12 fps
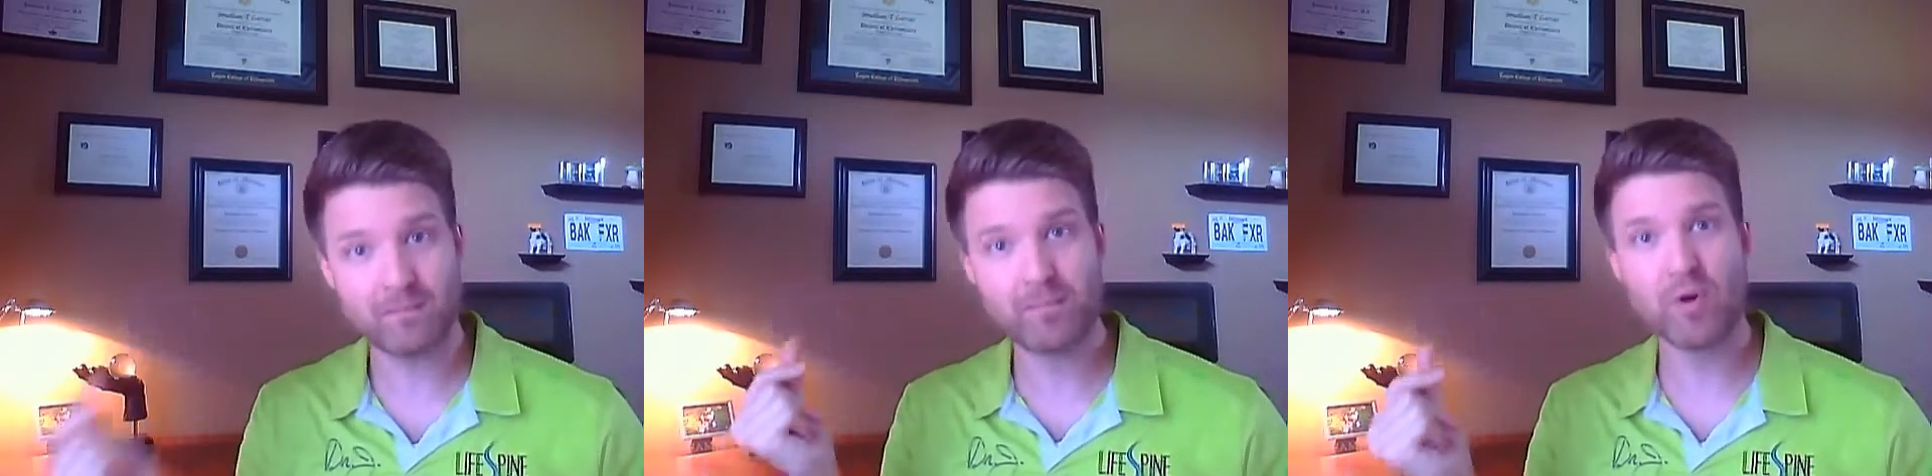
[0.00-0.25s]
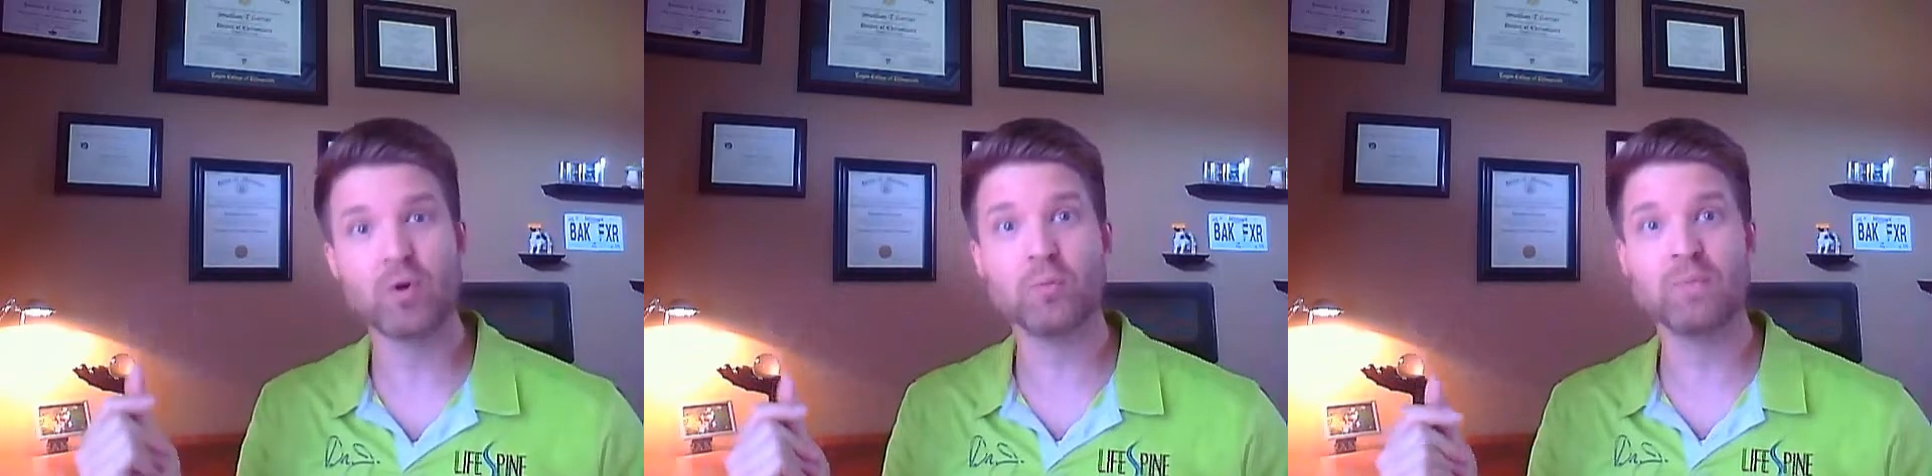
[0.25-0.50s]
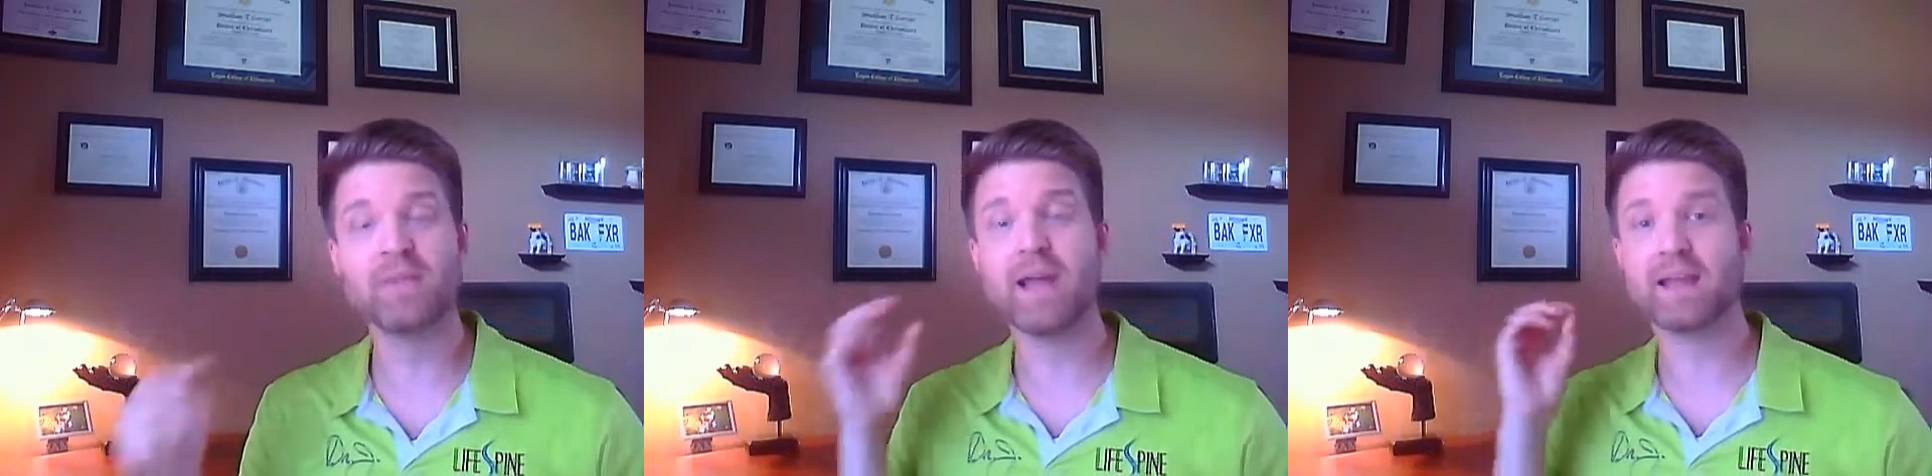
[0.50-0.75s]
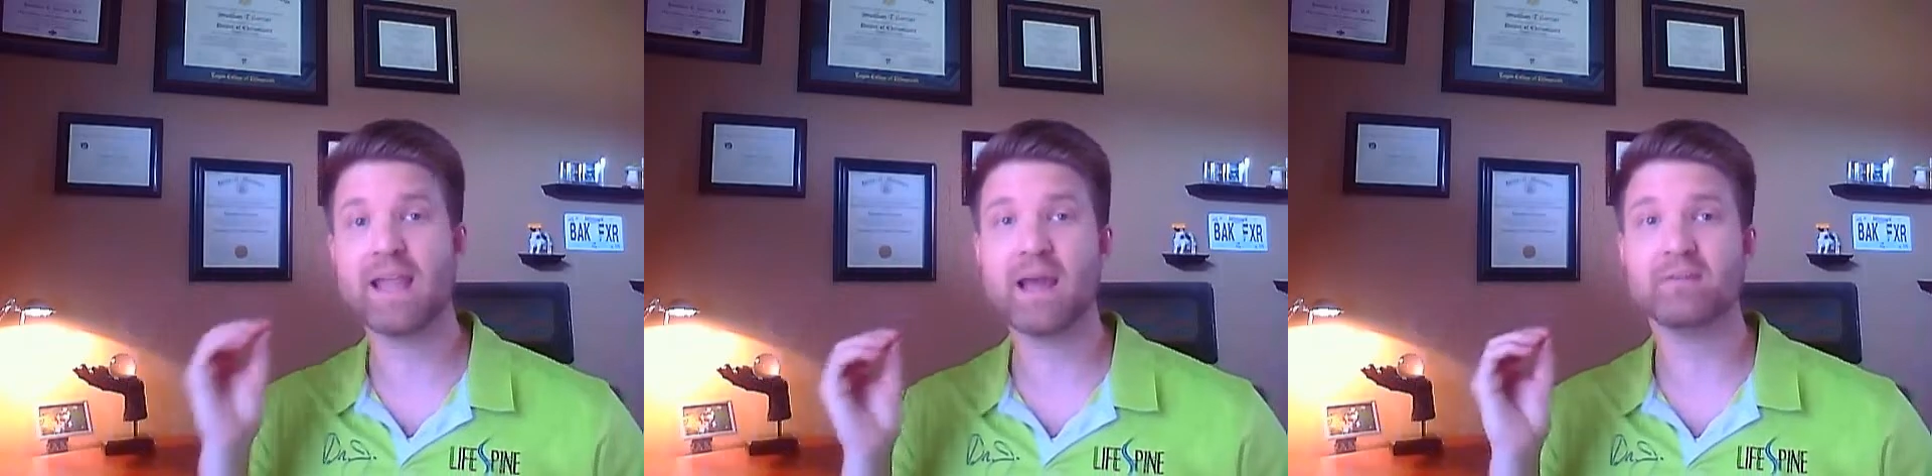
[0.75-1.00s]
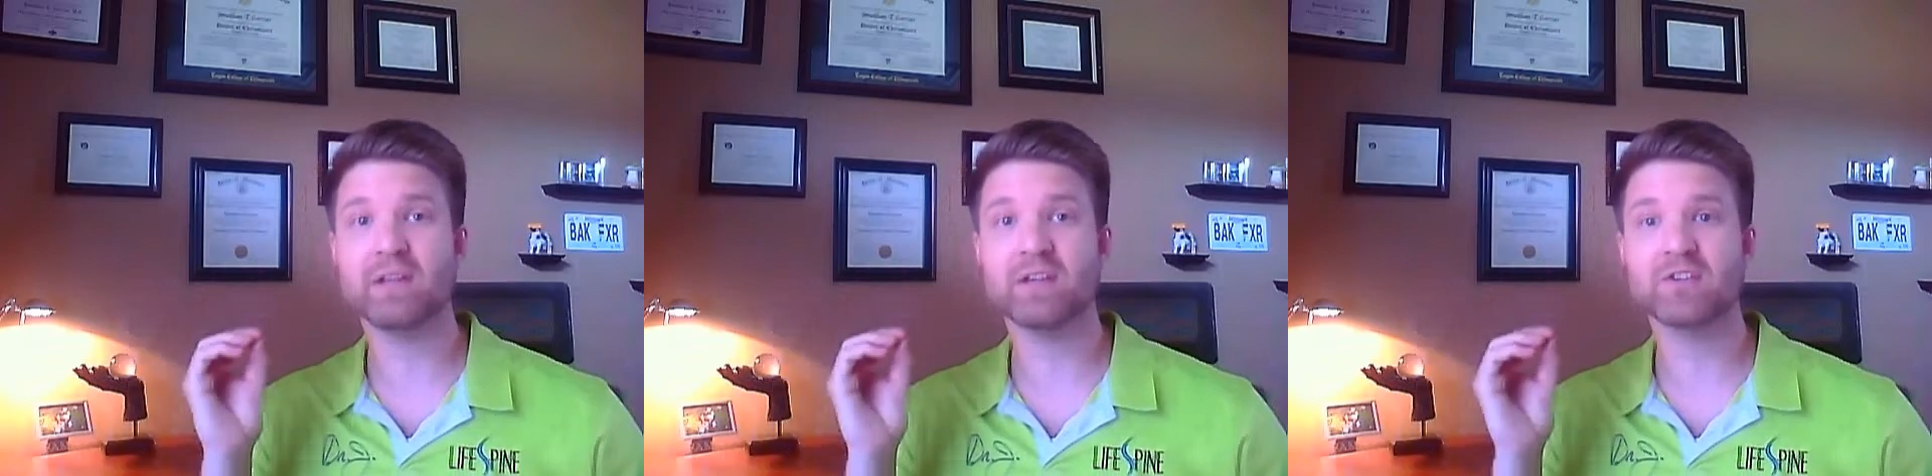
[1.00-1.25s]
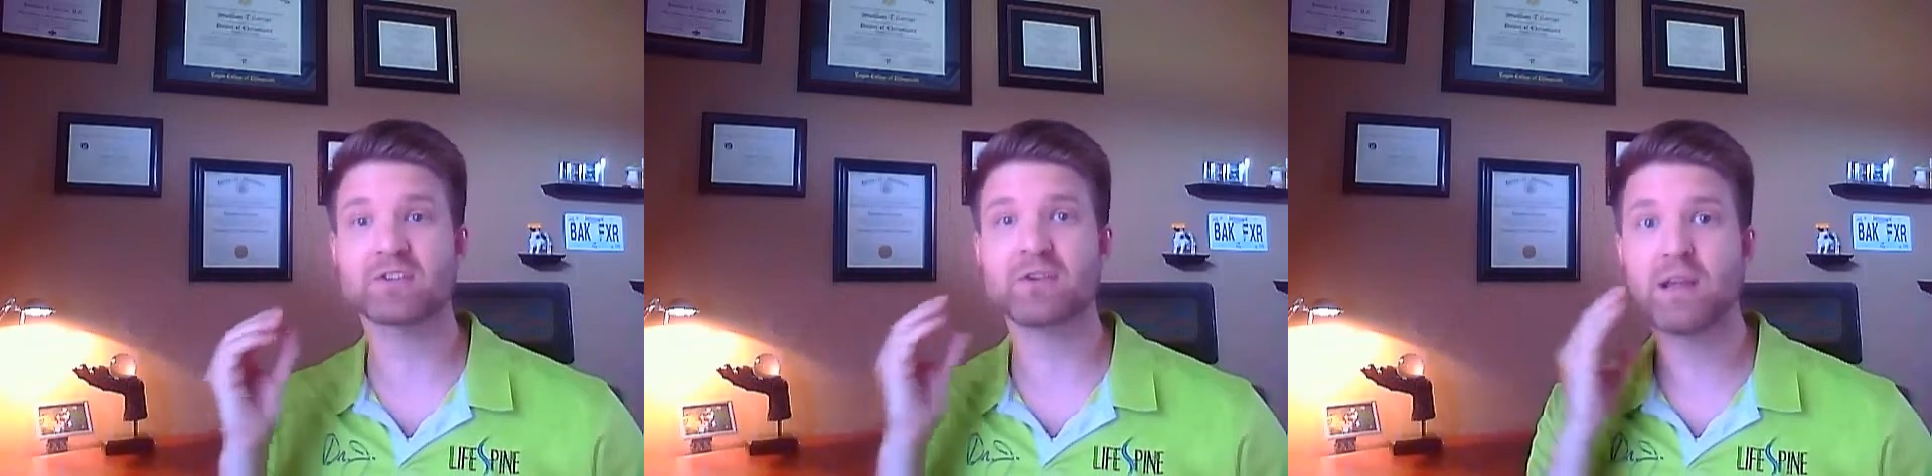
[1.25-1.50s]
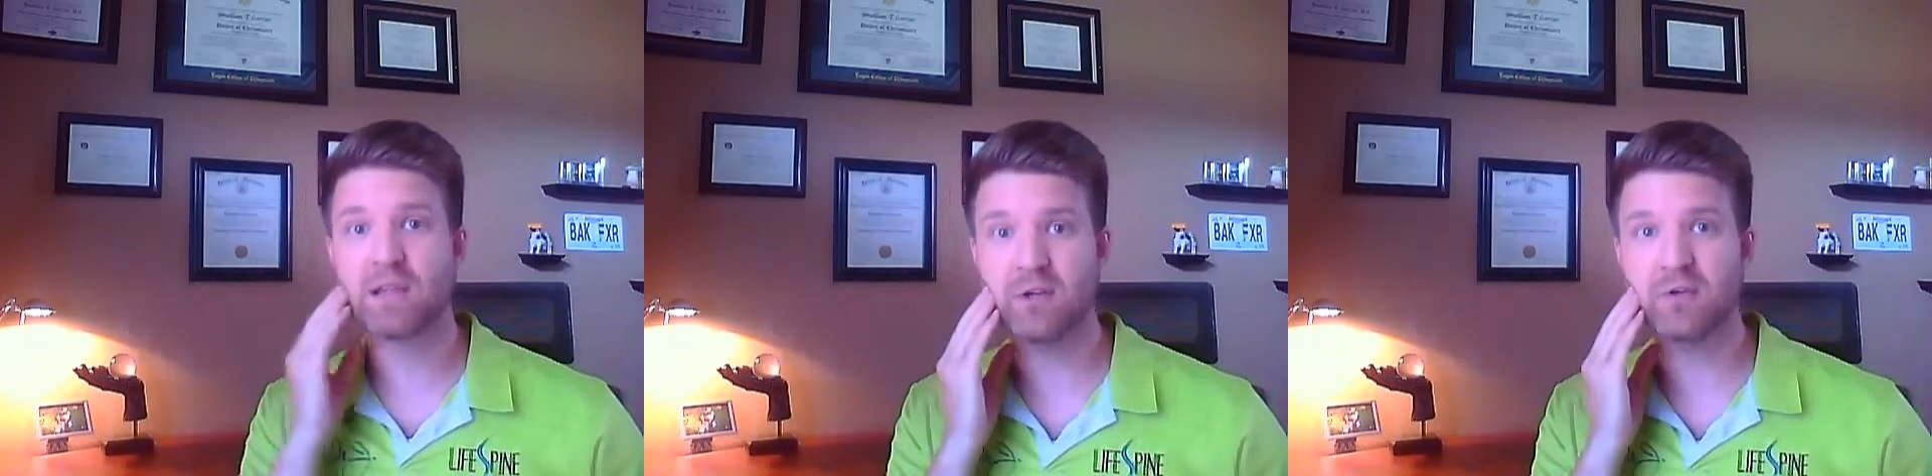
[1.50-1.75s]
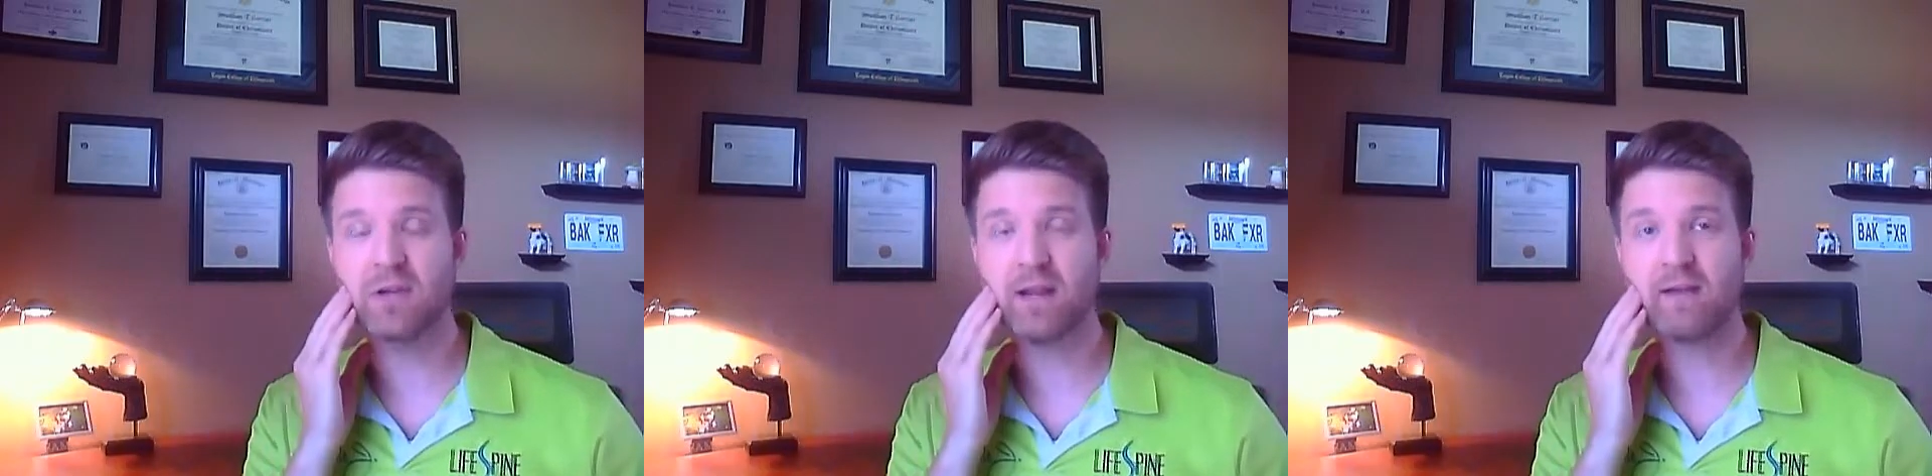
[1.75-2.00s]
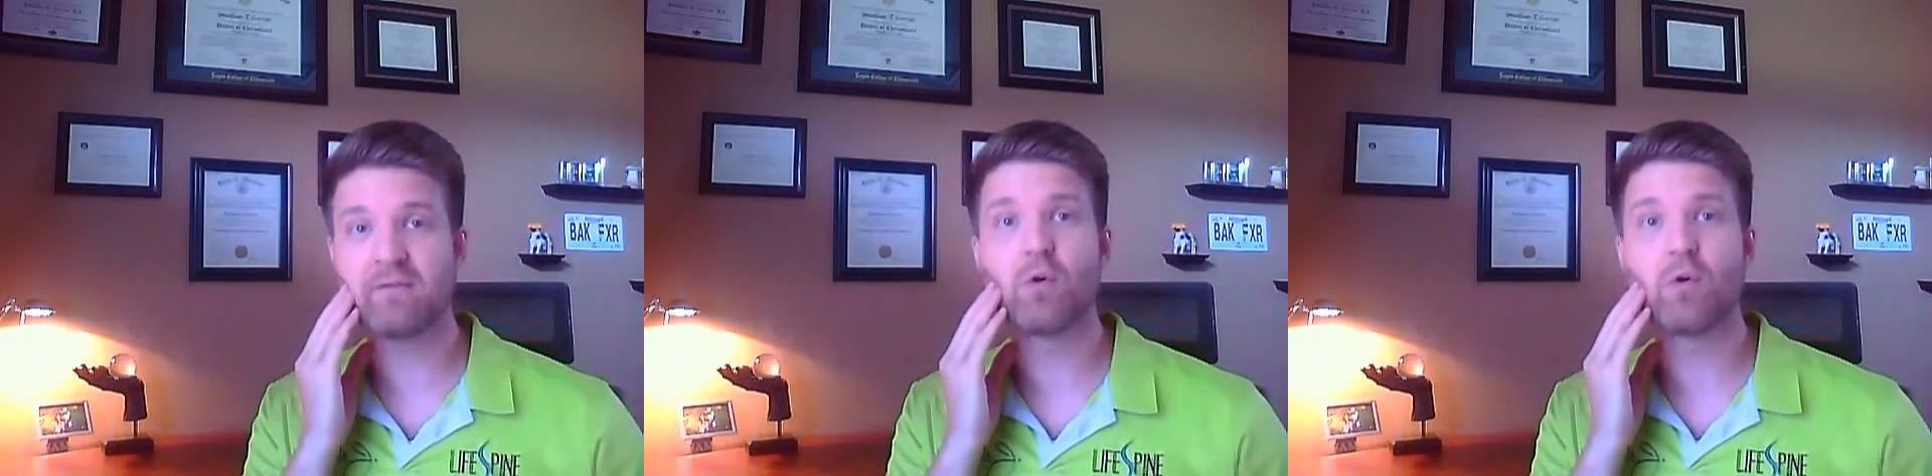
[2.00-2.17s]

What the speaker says: boom, that cavity can strike and you can have